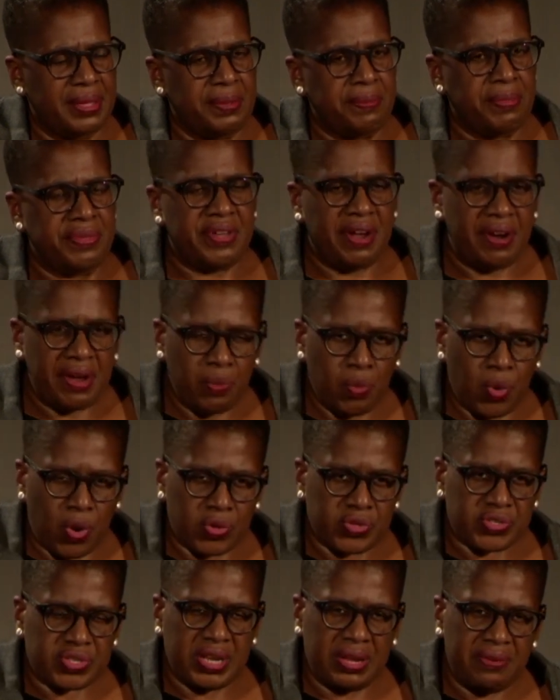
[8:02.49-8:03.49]
But there it
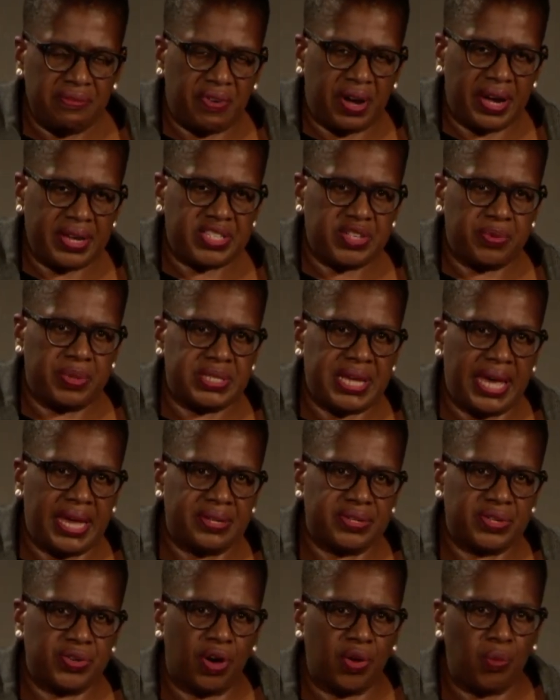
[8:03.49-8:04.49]
was, an invite to
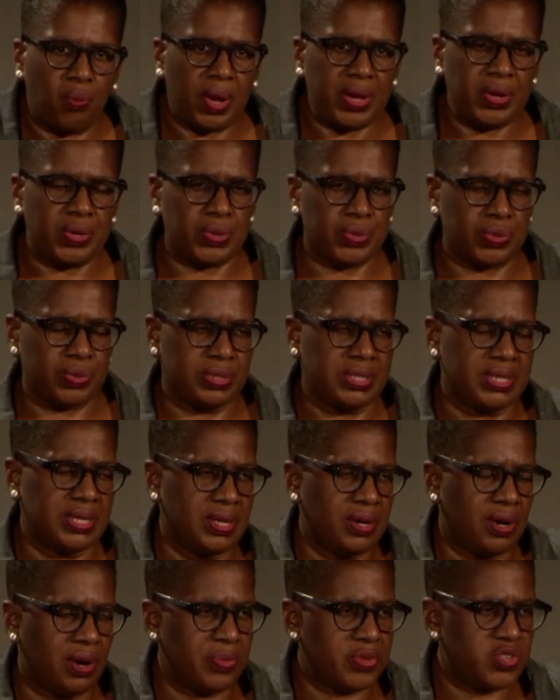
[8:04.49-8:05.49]
attend Conway Hall
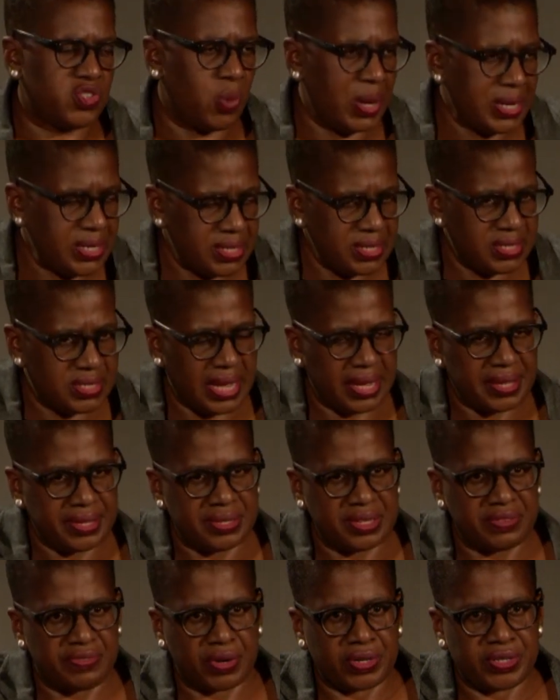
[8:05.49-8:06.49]
on the
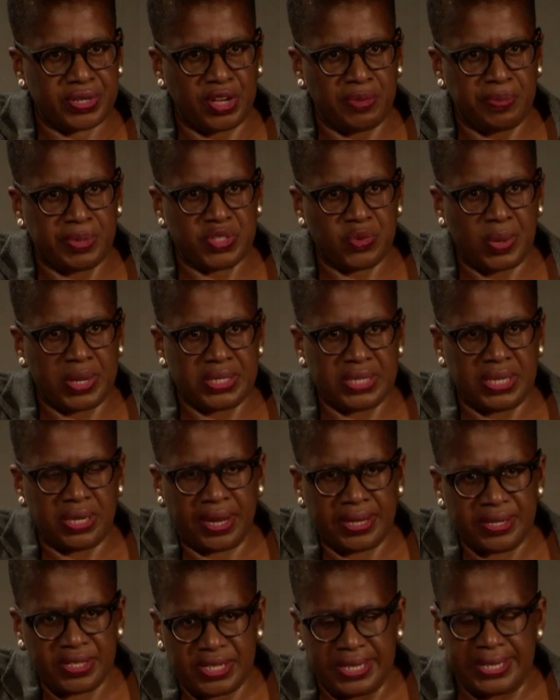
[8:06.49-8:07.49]
22nd of October
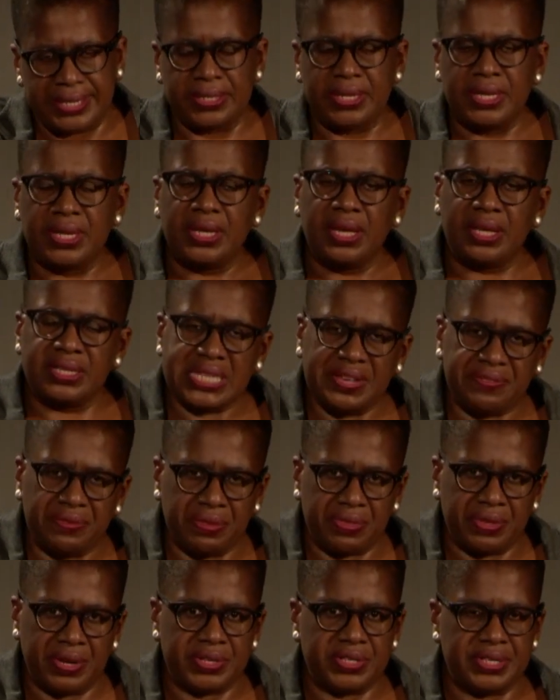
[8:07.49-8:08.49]
2019 at
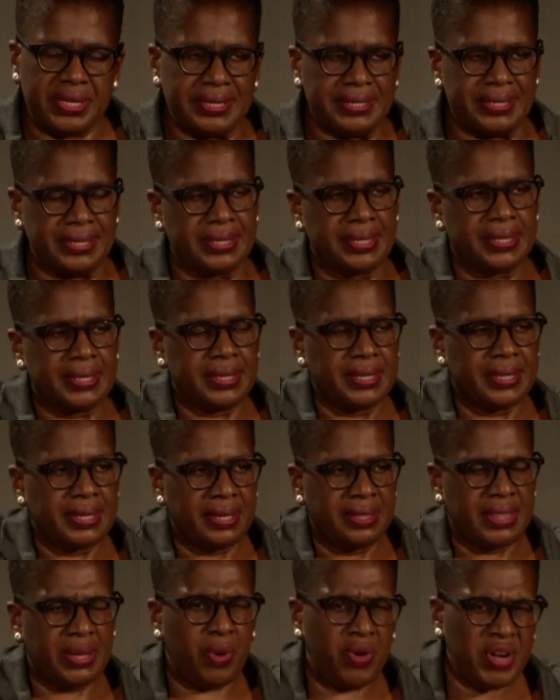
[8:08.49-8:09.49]
7:30.
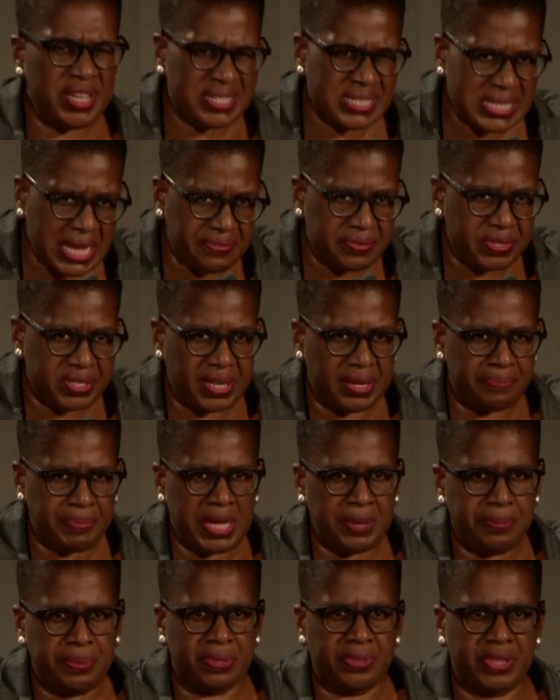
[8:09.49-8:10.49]
There were only 70
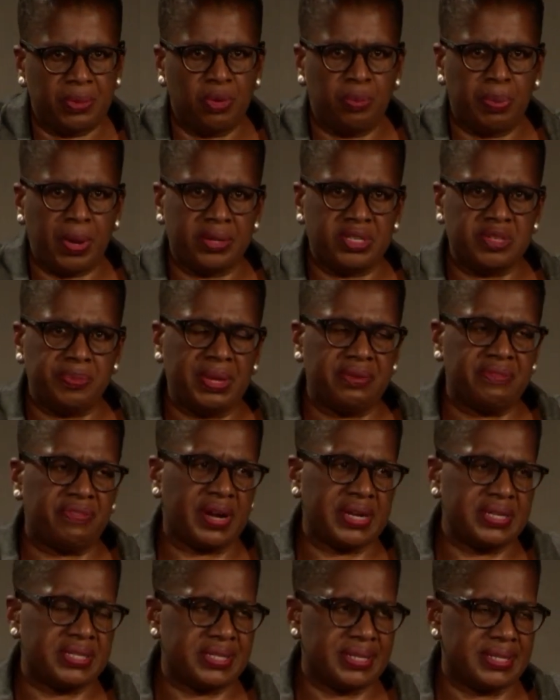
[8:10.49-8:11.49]
people that were going to be
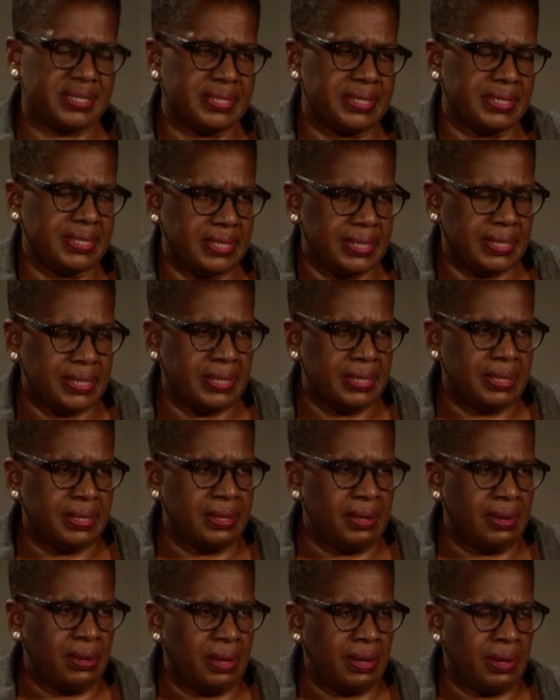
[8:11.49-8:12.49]
invited.
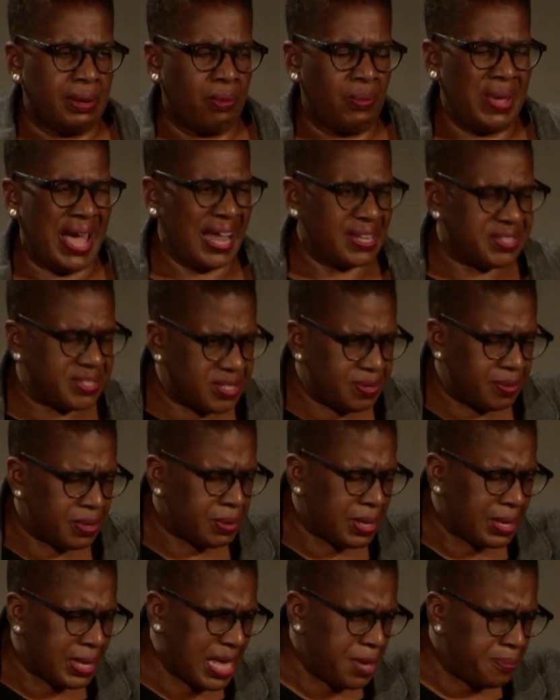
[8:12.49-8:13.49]
We had to
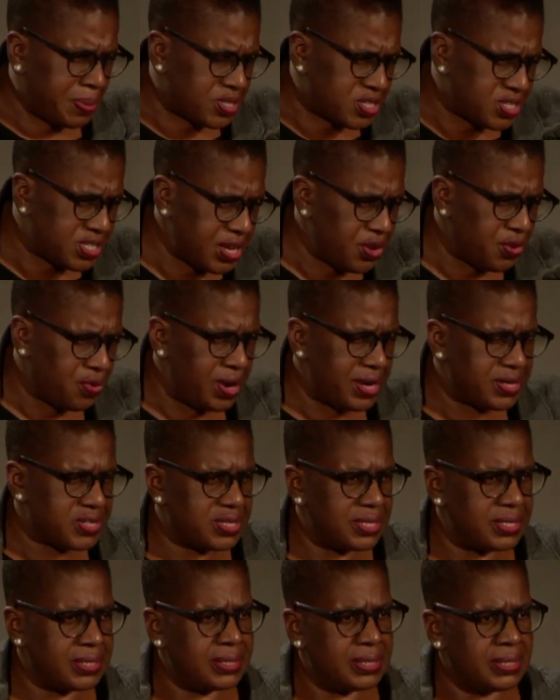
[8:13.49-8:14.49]
keep it secret,
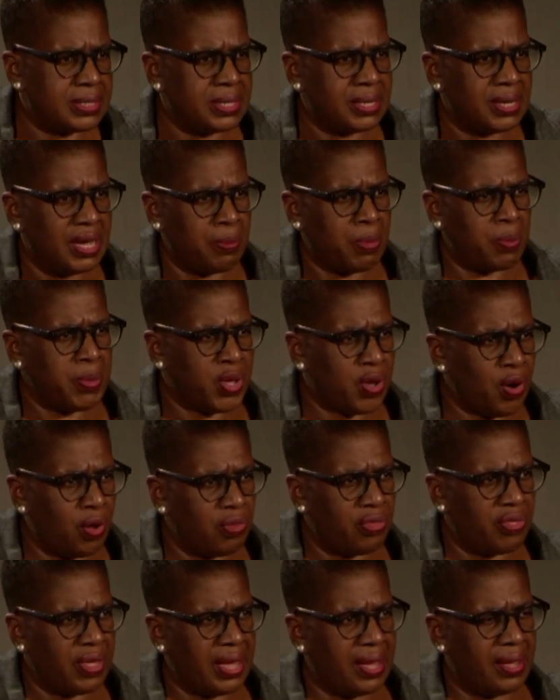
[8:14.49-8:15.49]
and when we
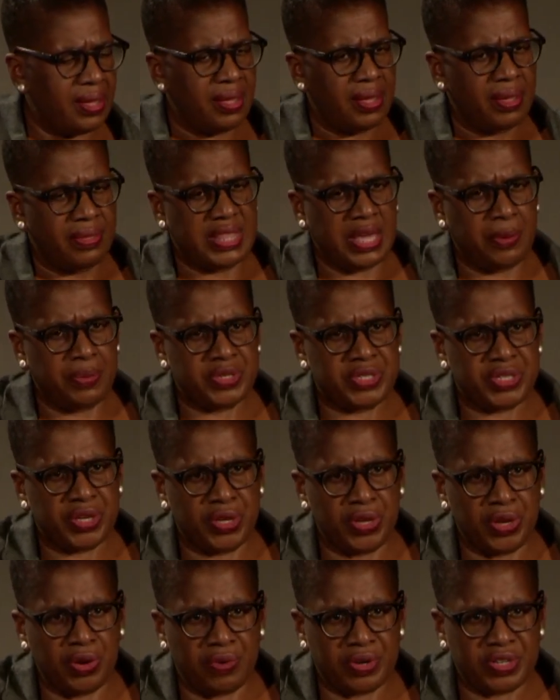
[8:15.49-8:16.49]
got there, there was
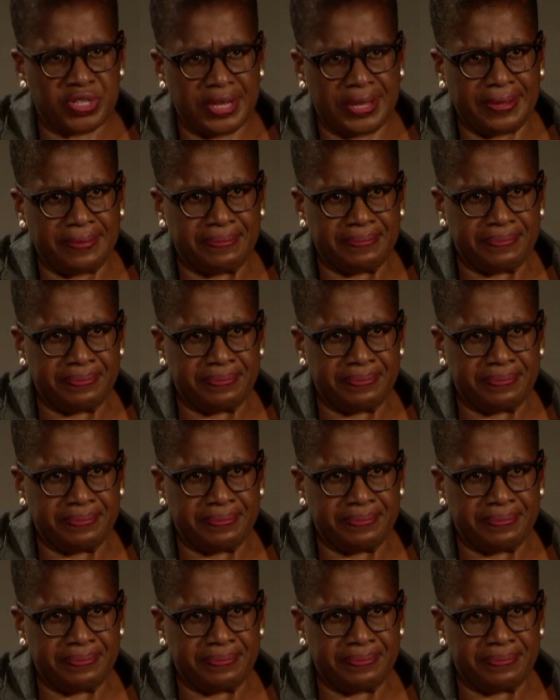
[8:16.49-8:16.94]
security.